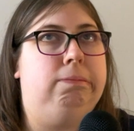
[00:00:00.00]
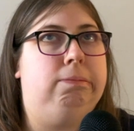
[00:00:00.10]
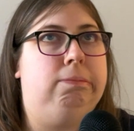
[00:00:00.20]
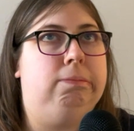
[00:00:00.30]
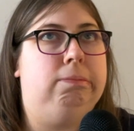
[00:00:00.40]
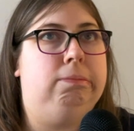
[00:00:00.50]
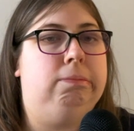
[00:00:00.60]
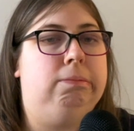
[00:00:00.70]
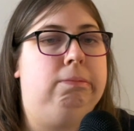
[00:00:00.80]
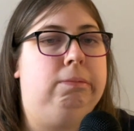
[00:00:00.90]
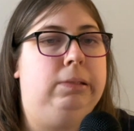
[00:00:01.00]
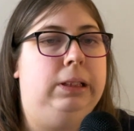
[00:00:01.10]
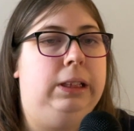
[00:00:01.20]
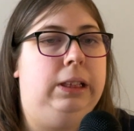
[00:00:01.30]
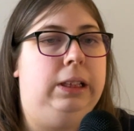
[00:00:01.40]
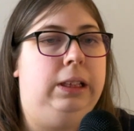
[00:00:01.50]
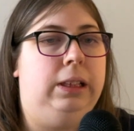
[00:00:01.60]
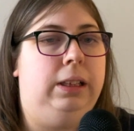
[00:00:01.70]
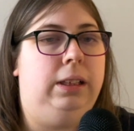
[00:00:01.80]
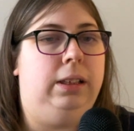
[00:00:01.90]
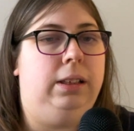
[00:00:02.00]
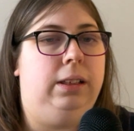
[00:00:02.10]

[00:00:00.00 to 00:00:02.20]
Nothing is said.